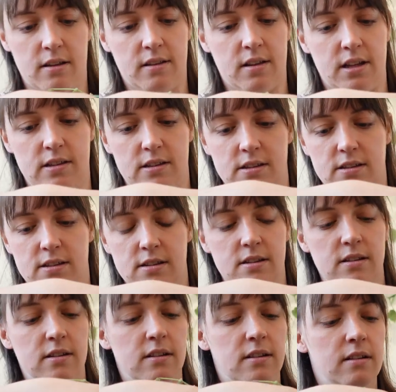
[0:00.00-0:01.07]
let's
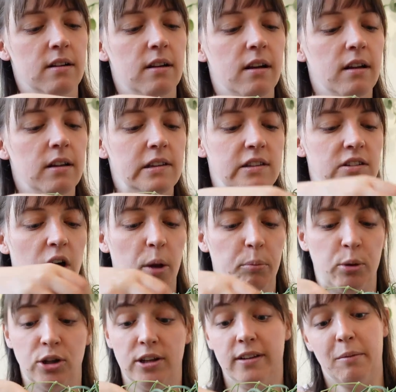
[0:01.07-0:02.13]
start
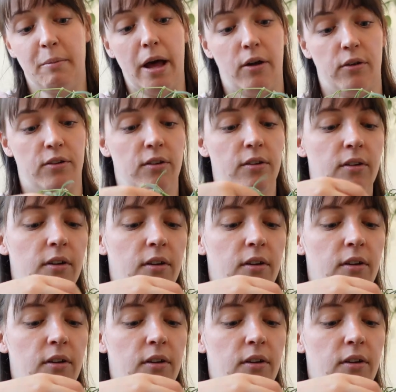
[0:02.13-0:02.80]
pulling them out.